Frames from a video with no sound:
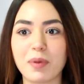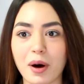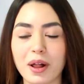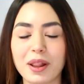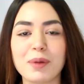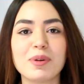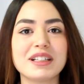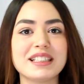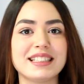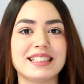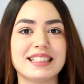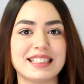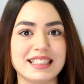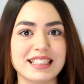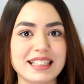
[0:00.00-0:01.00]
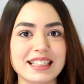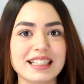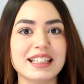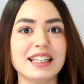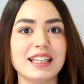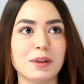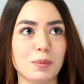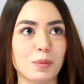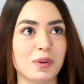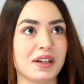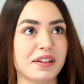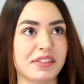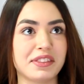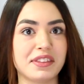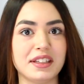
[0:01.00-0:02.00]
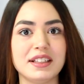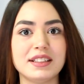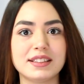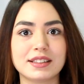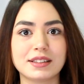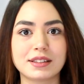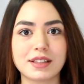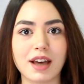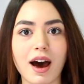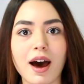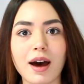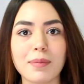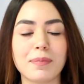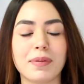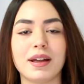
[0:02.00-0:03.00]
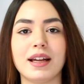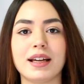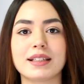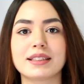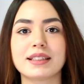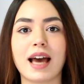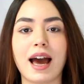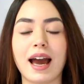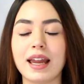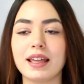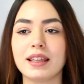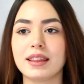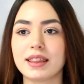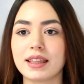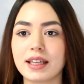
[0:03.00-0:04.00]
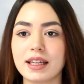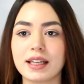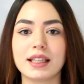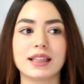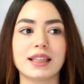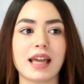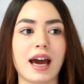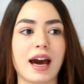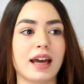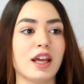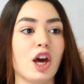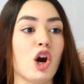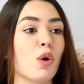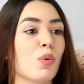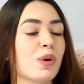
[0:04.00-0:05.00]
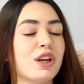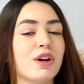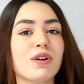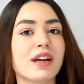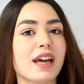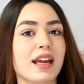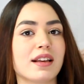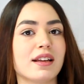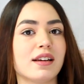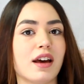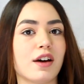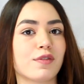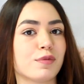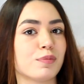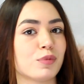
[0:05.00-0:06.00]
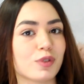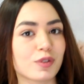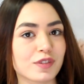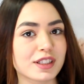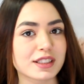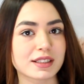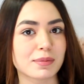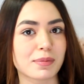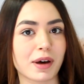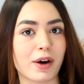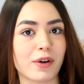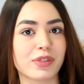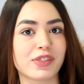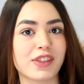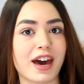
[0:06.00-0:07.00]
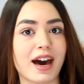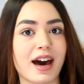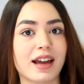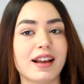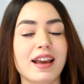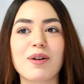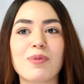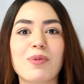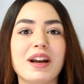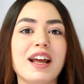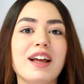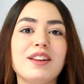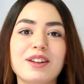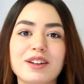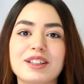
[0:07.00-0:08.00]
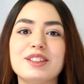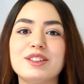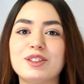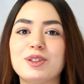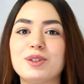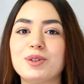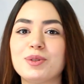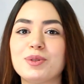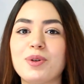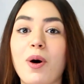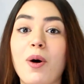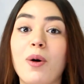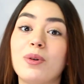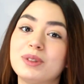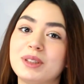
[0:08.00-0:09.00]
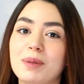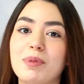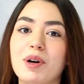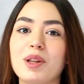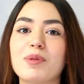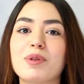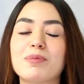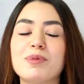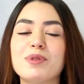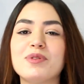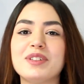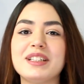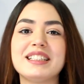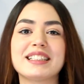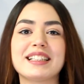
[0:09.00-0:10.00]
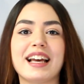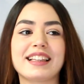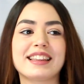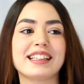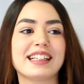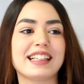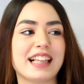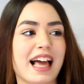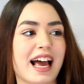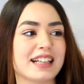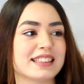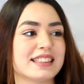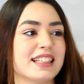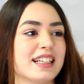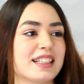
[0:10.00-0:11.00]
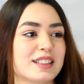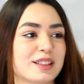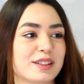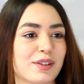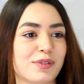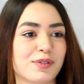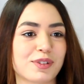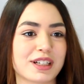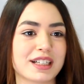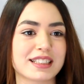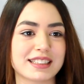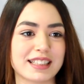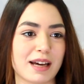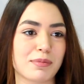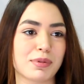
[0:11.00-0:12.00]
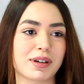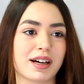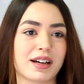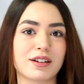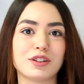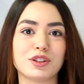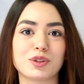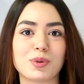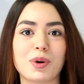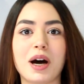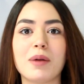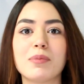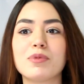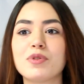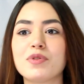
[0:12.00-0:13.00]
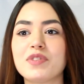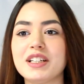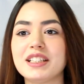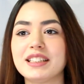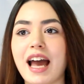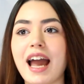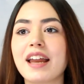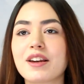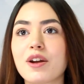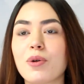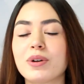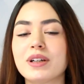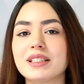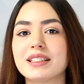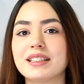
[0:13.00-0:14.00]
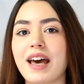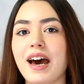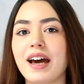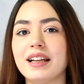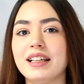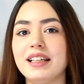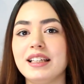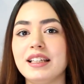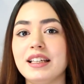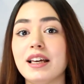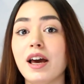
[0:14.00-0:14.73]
Bollywood is dealing with these topics. I think that we don't get enough movies about that. When I look into older Bollywood movies, like the classics, so for example, Karan Johar movies, I noticed that he